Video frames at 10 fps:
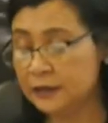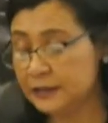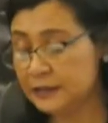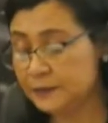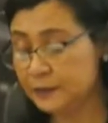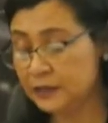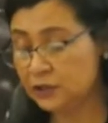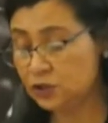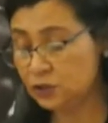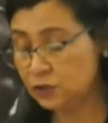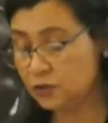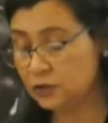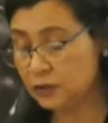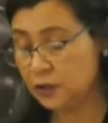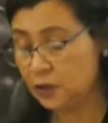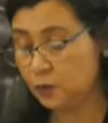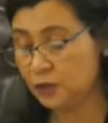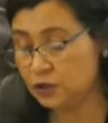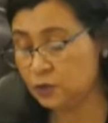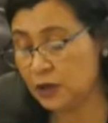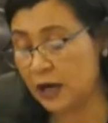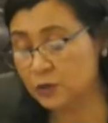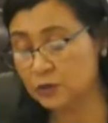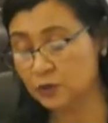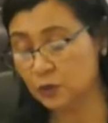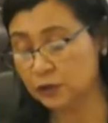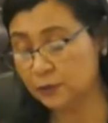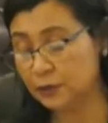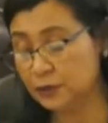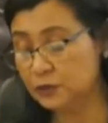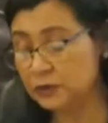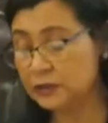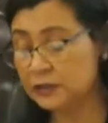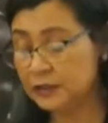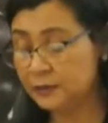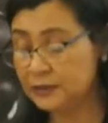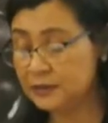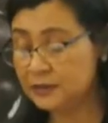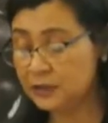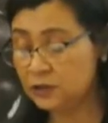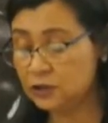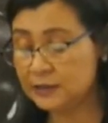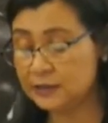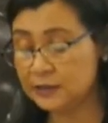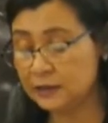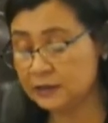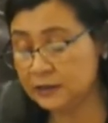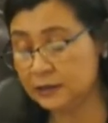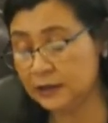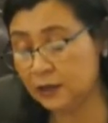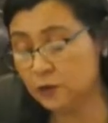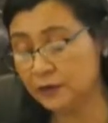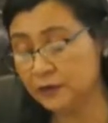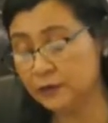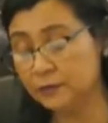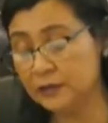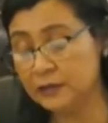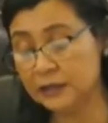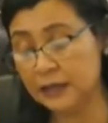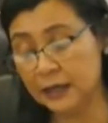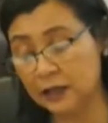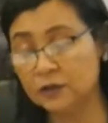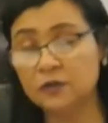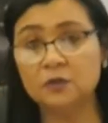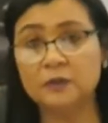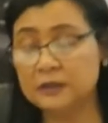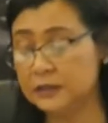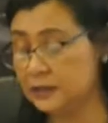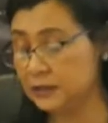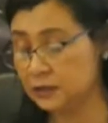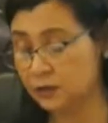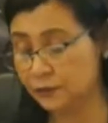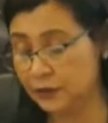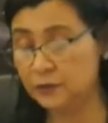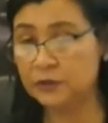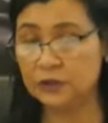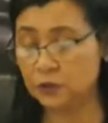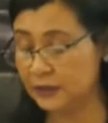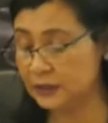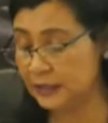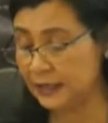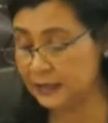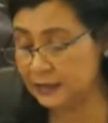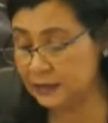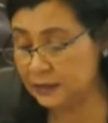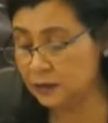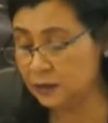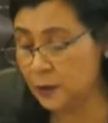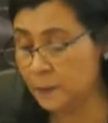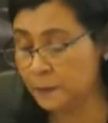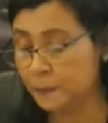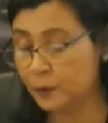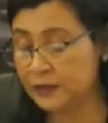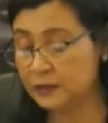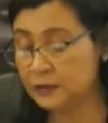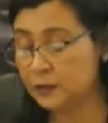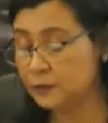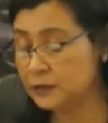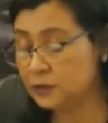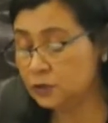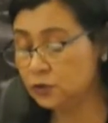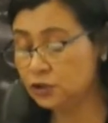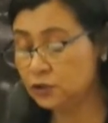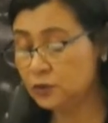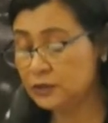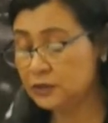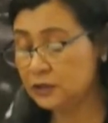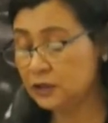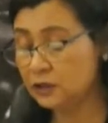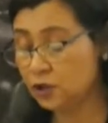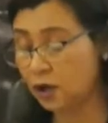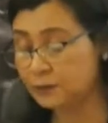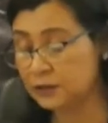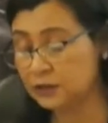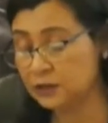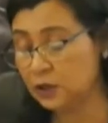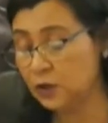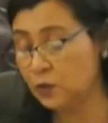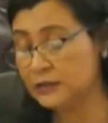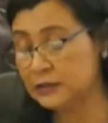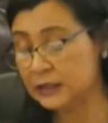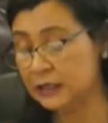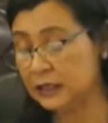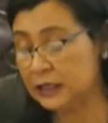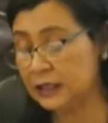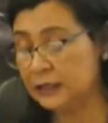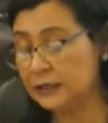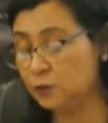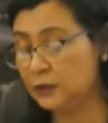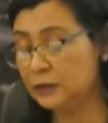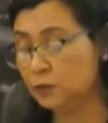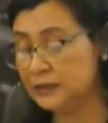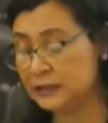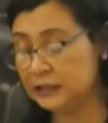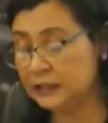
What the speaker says: The crisp issues which I was called upon to determine essentially centered around whether the meeting held on the 26th of February 2018, where the resolution was adopted, was was